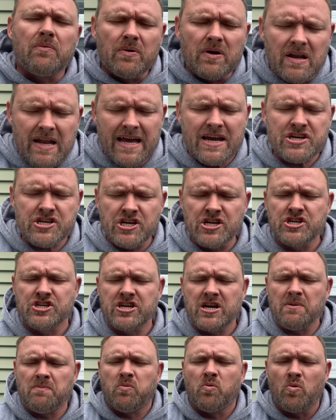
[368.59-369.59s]

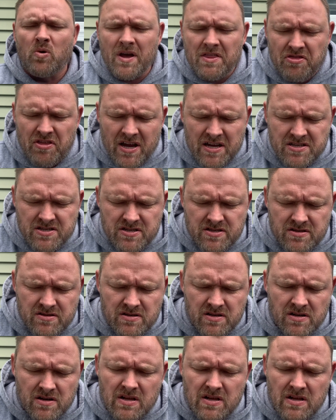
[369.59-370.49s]
relationship with us.